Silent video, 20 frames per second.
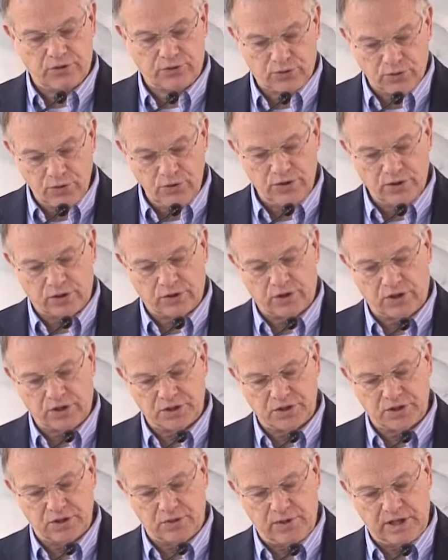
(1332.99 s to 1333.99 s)
through the
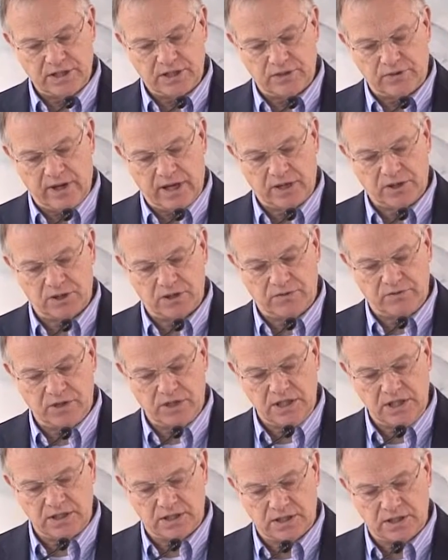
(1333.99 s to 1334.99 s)
cross and resurrection of
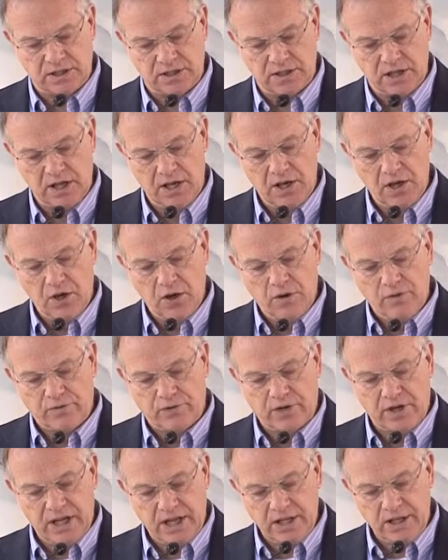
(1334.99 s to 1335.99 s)
Jesus
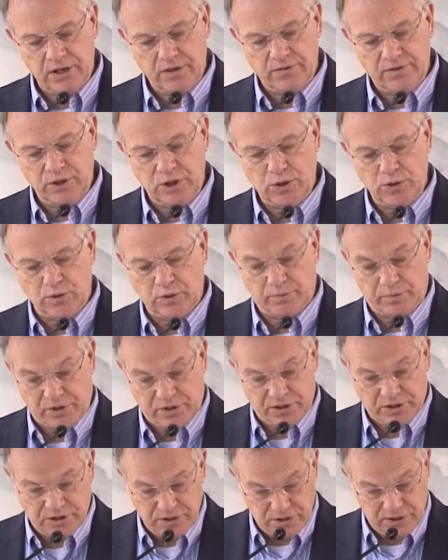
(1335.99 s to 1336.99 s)
for individual
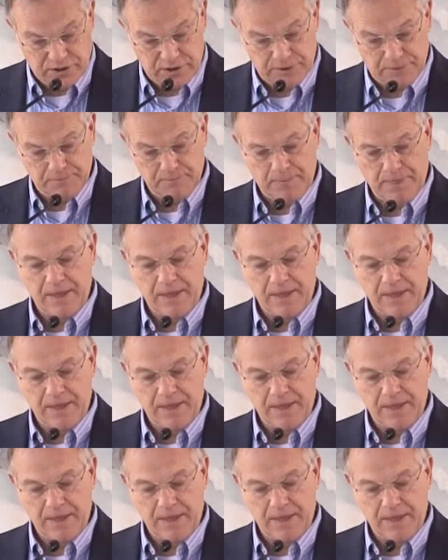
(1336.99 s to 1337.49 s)
persons